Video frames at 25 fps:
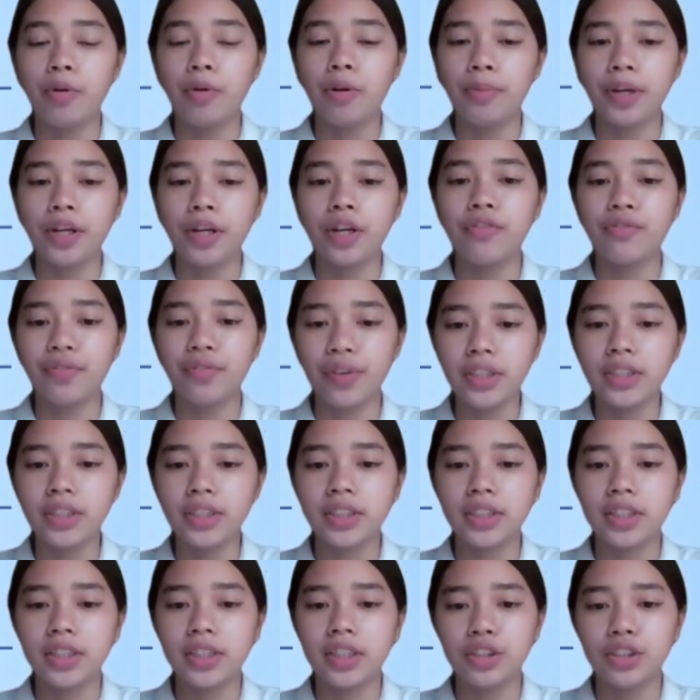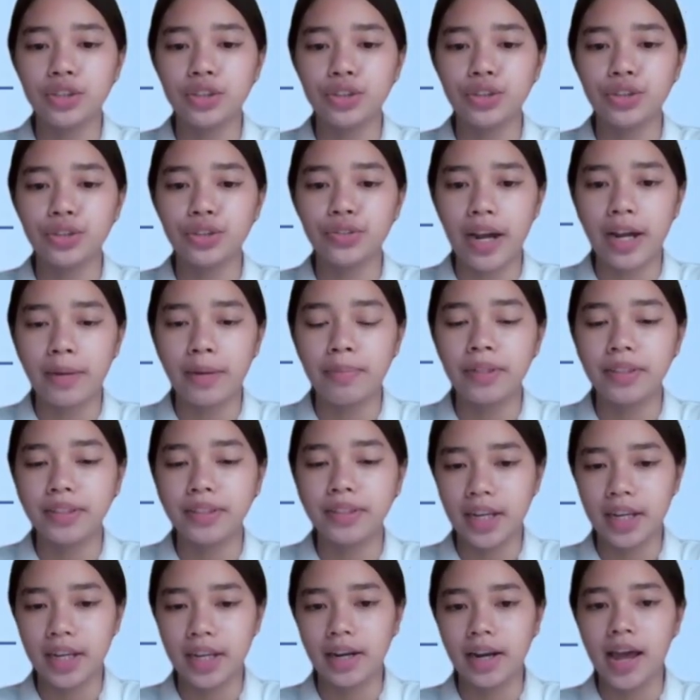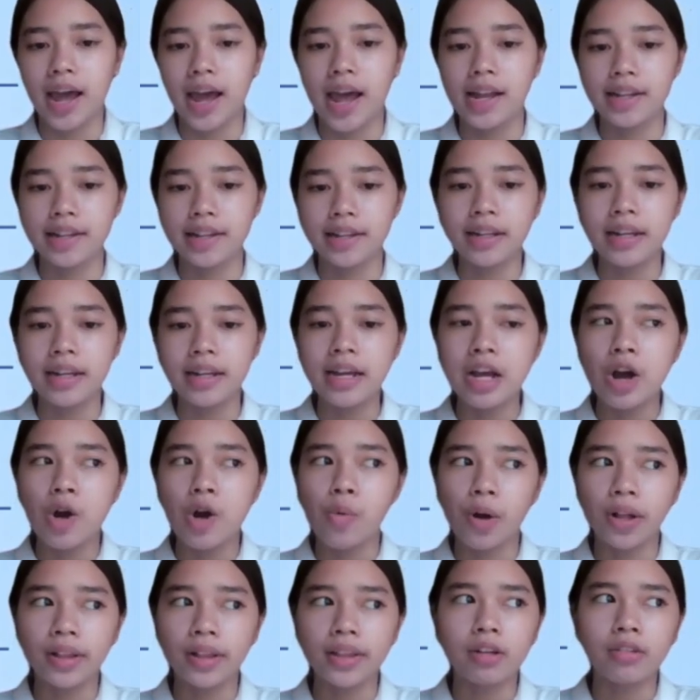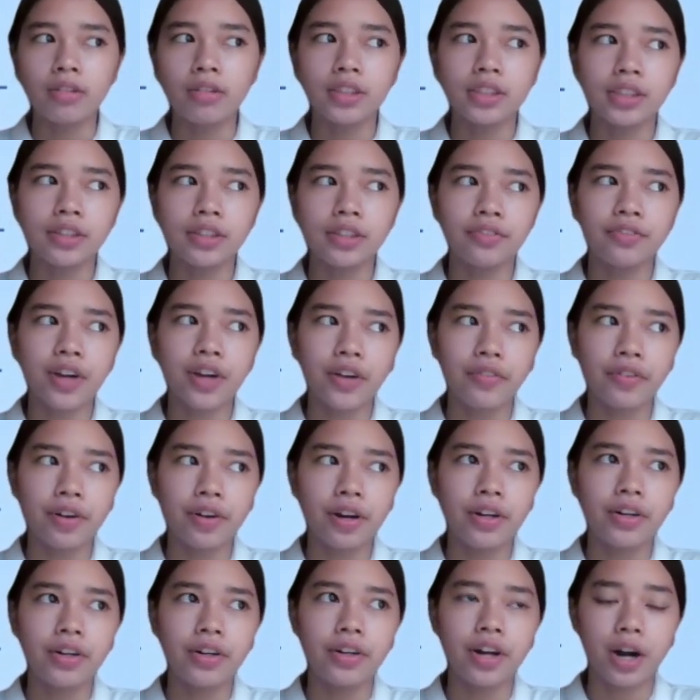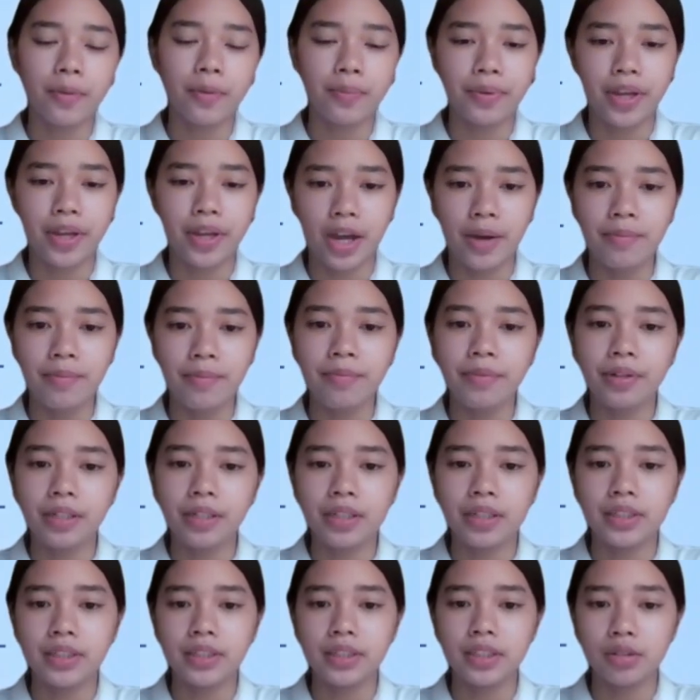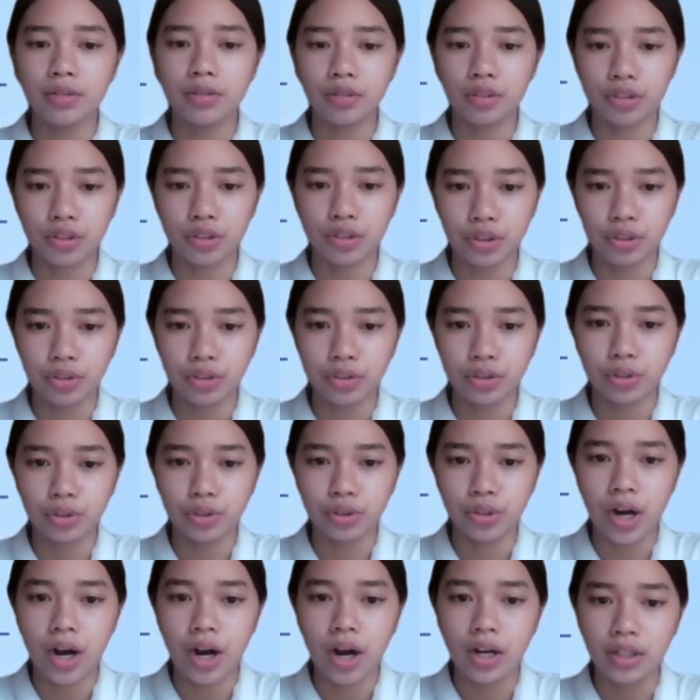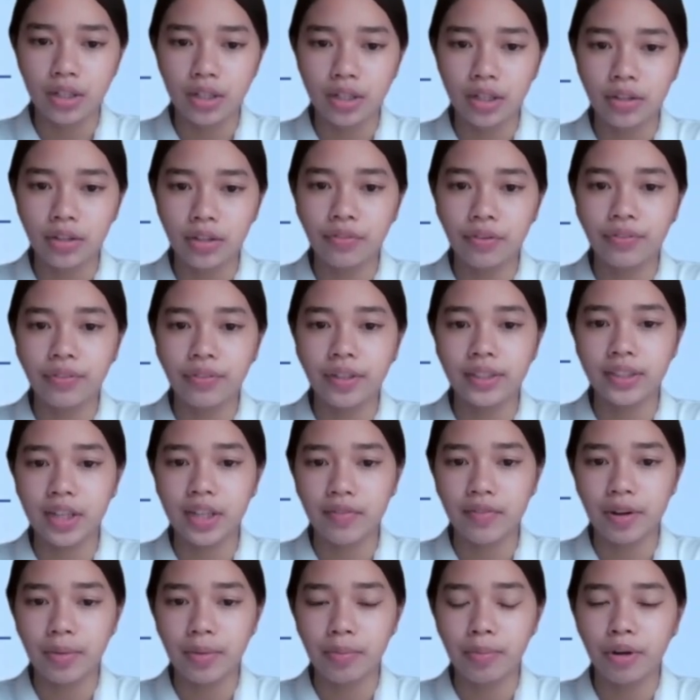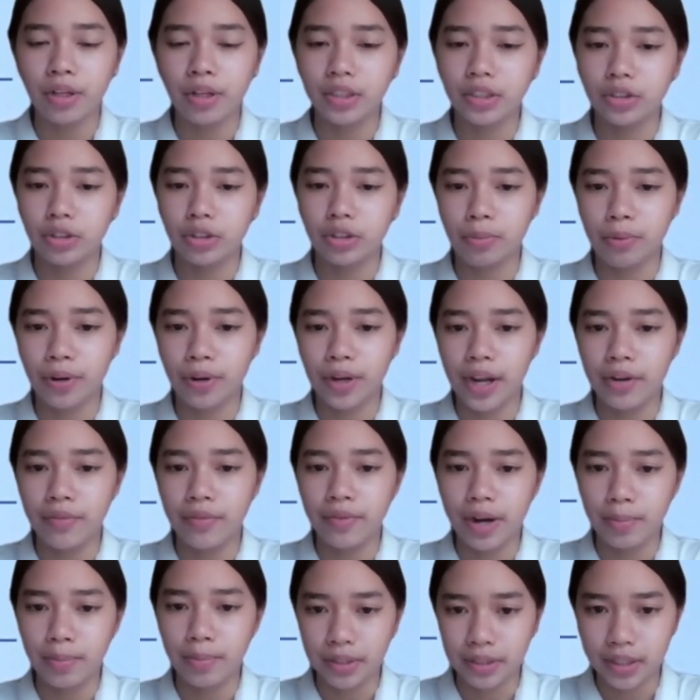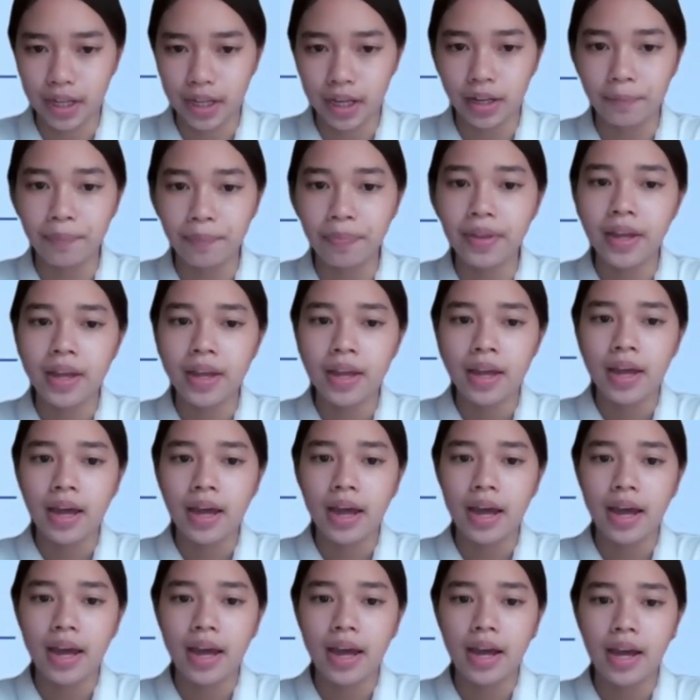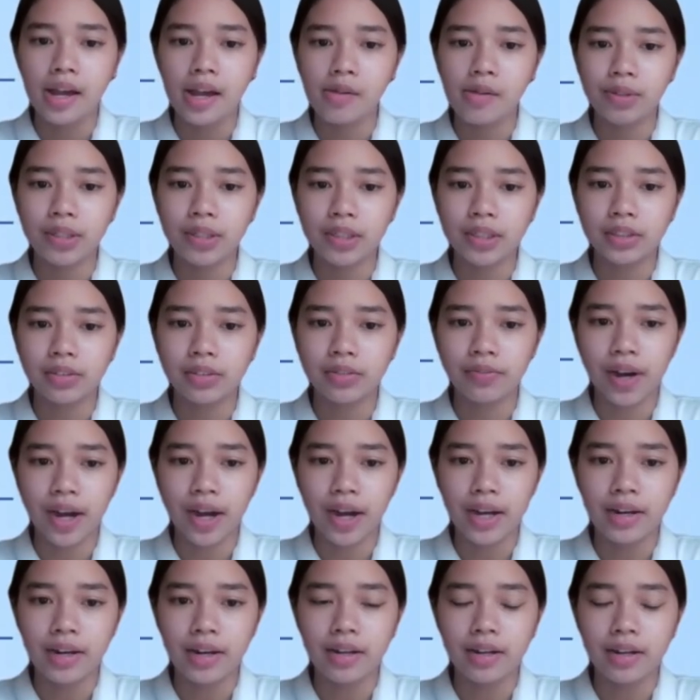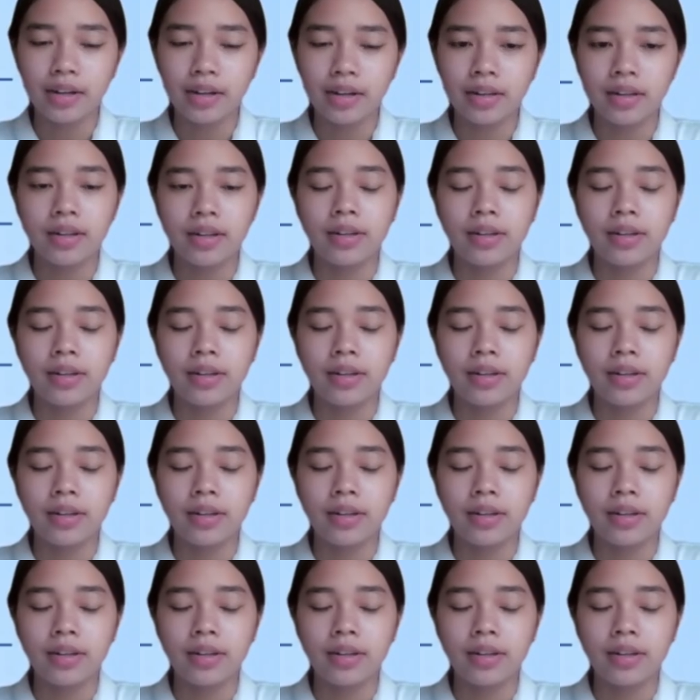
that will be converted into rad per second, and 1500 RPM is equal to 157.0.8 rad per second. And we just divide